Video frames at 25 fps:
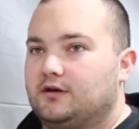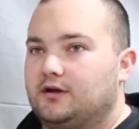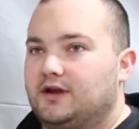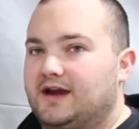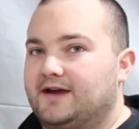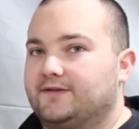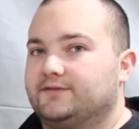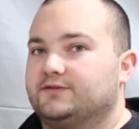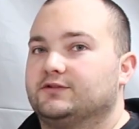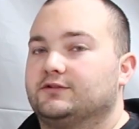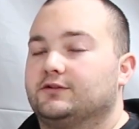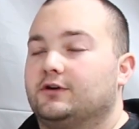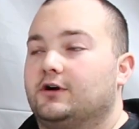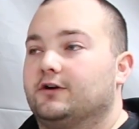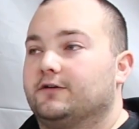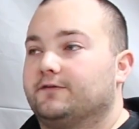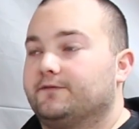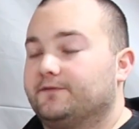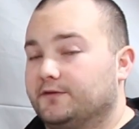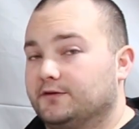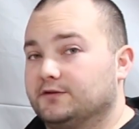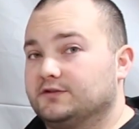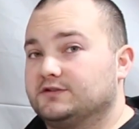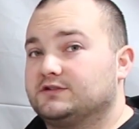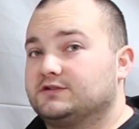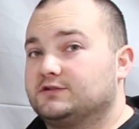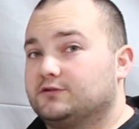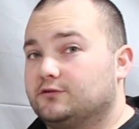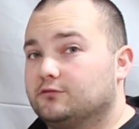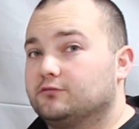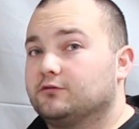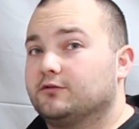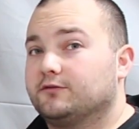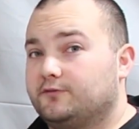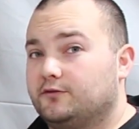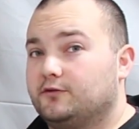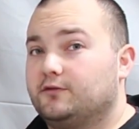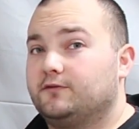After our first tool
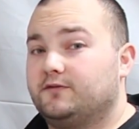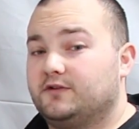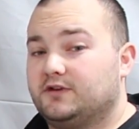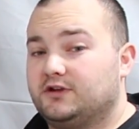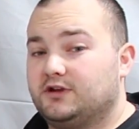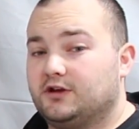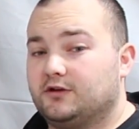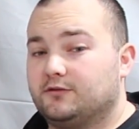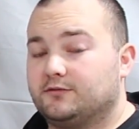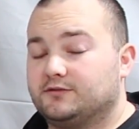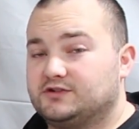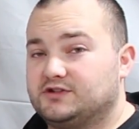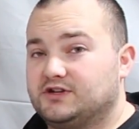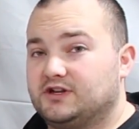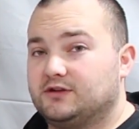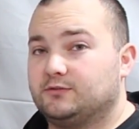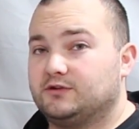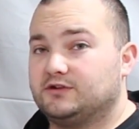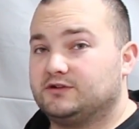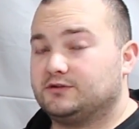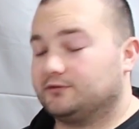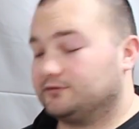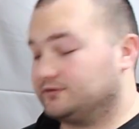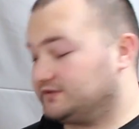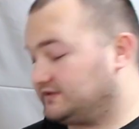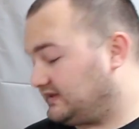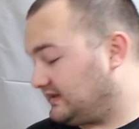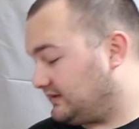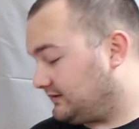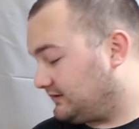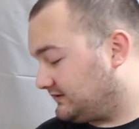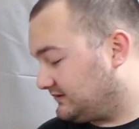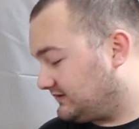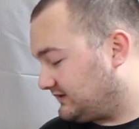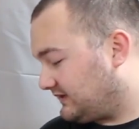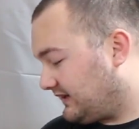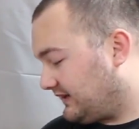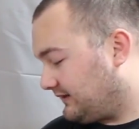review video with JMB Tool
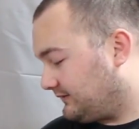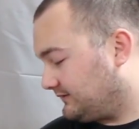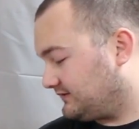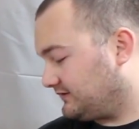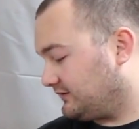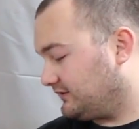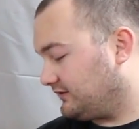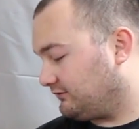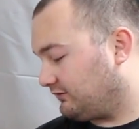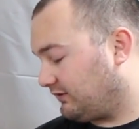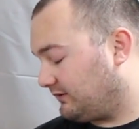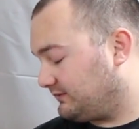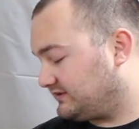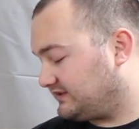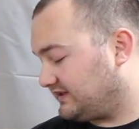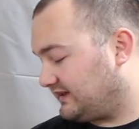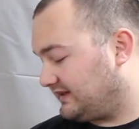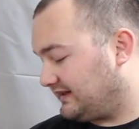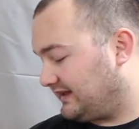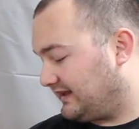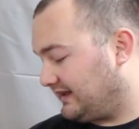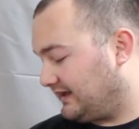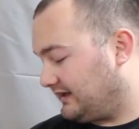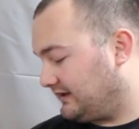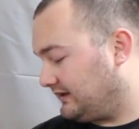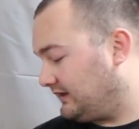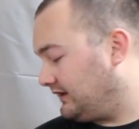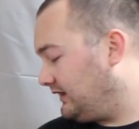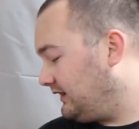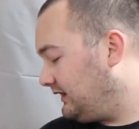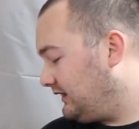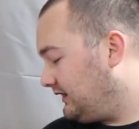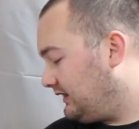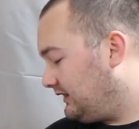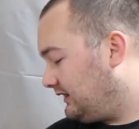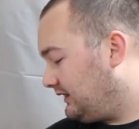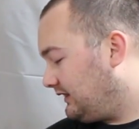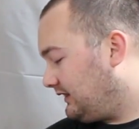Sales, I was on their website again
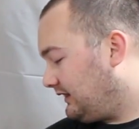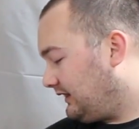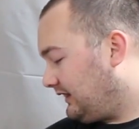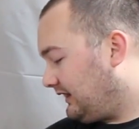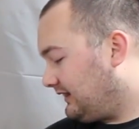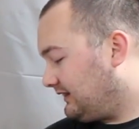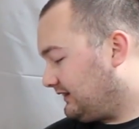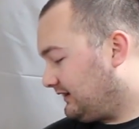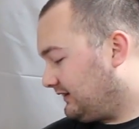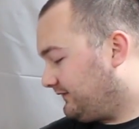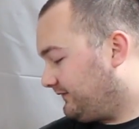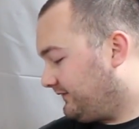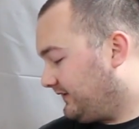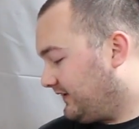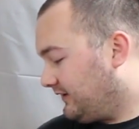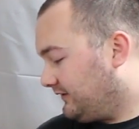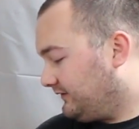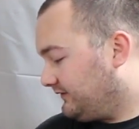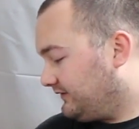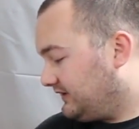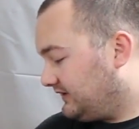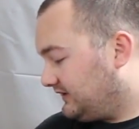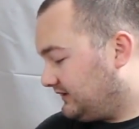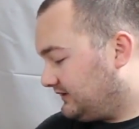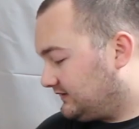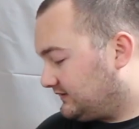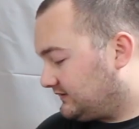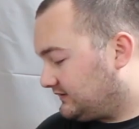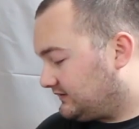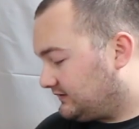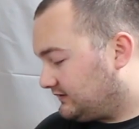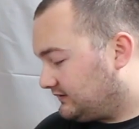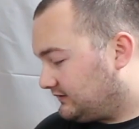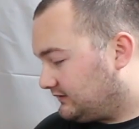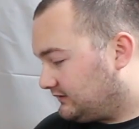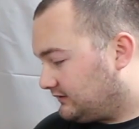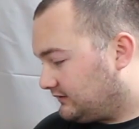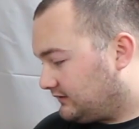and I found
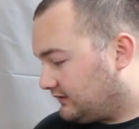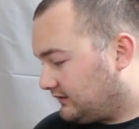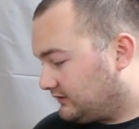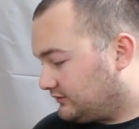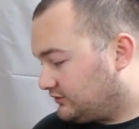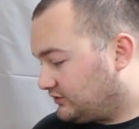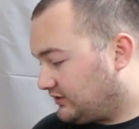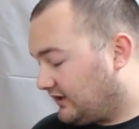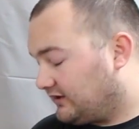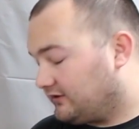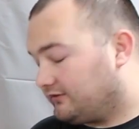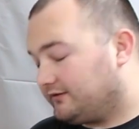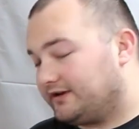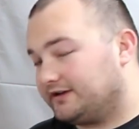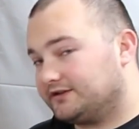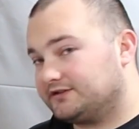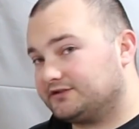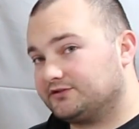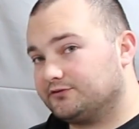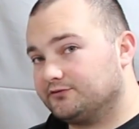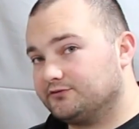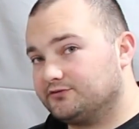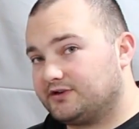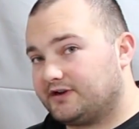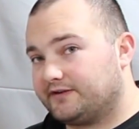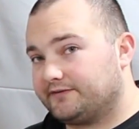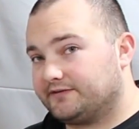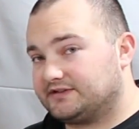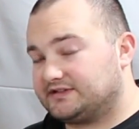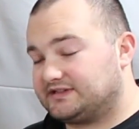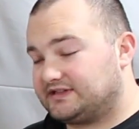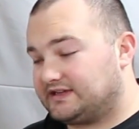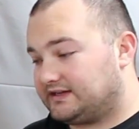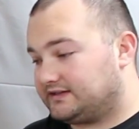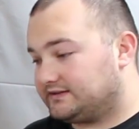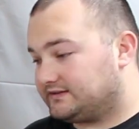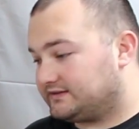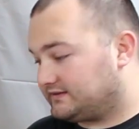these Channellock screwdriver
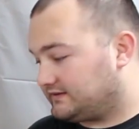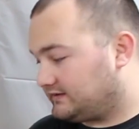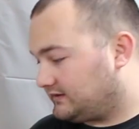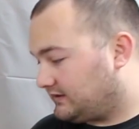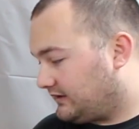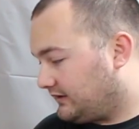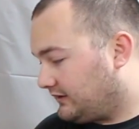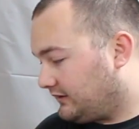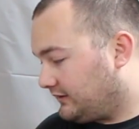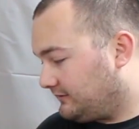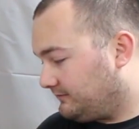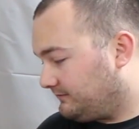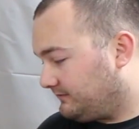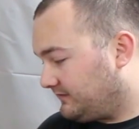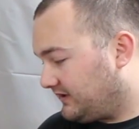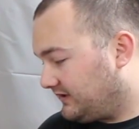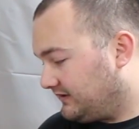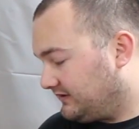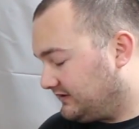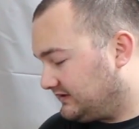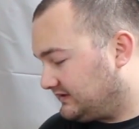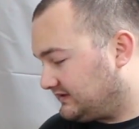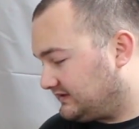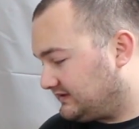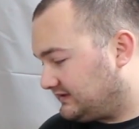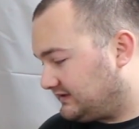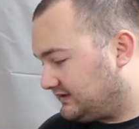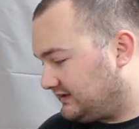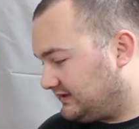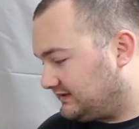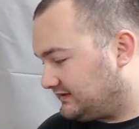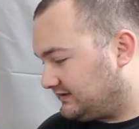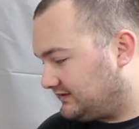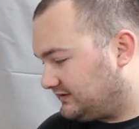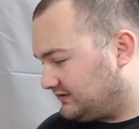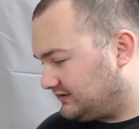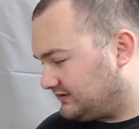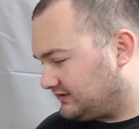sets. Um, now this
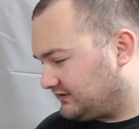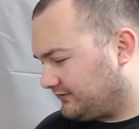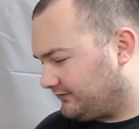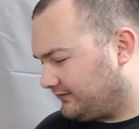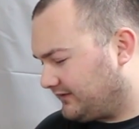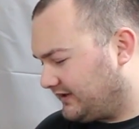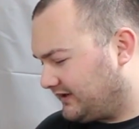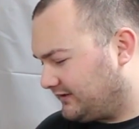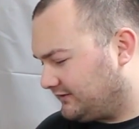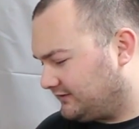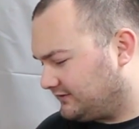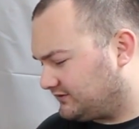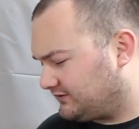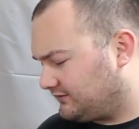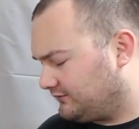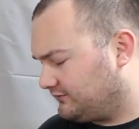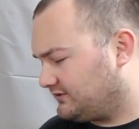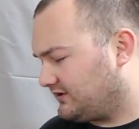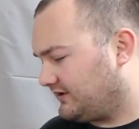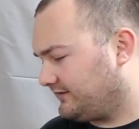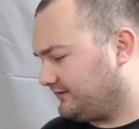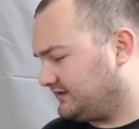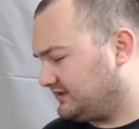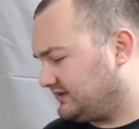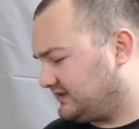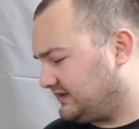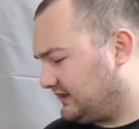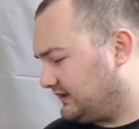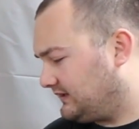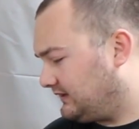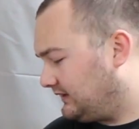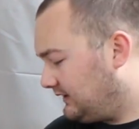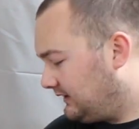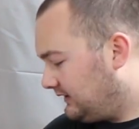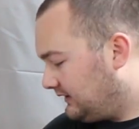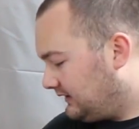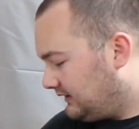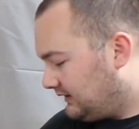isn't just a regular screwdriver
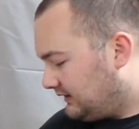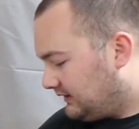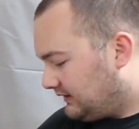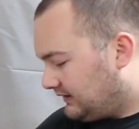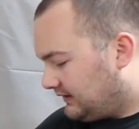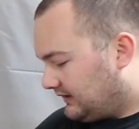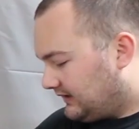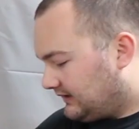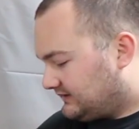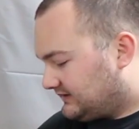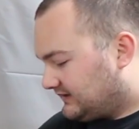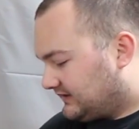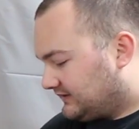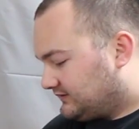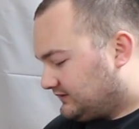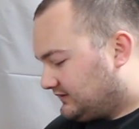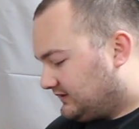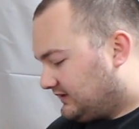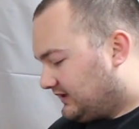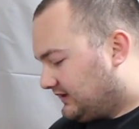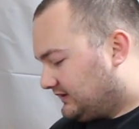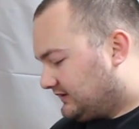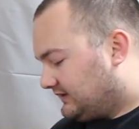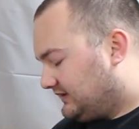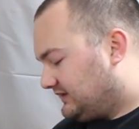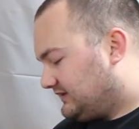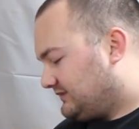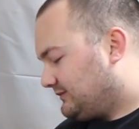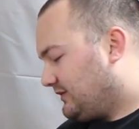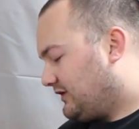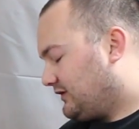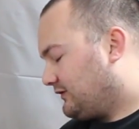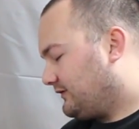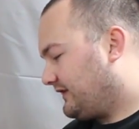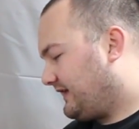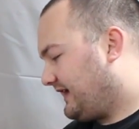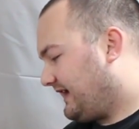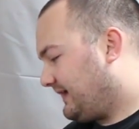set, it's actually got these
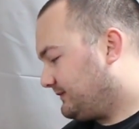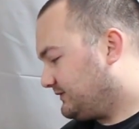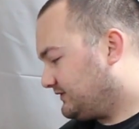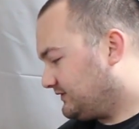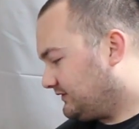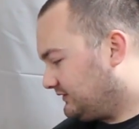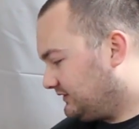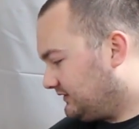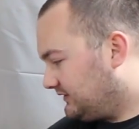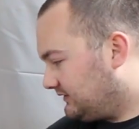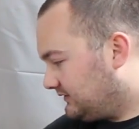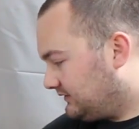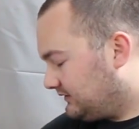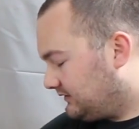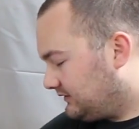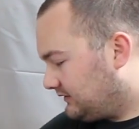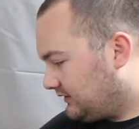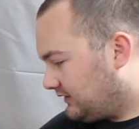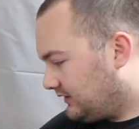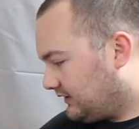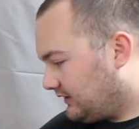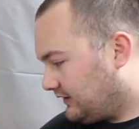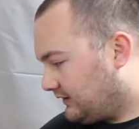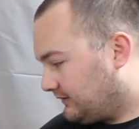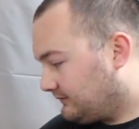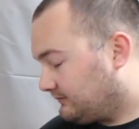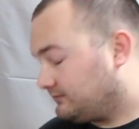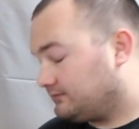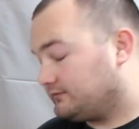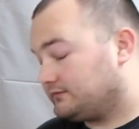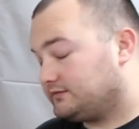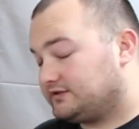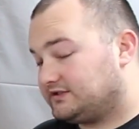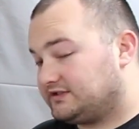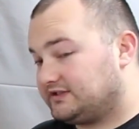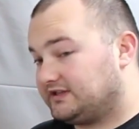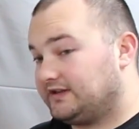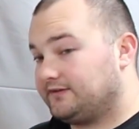metal caps on it um,
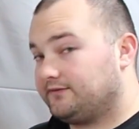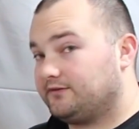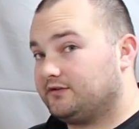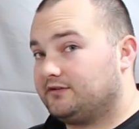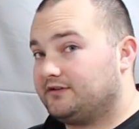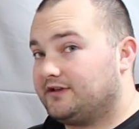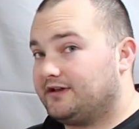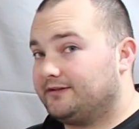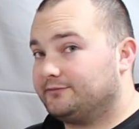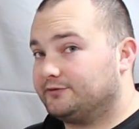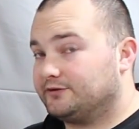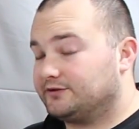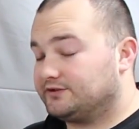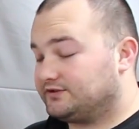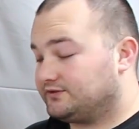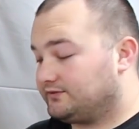to give it a lot more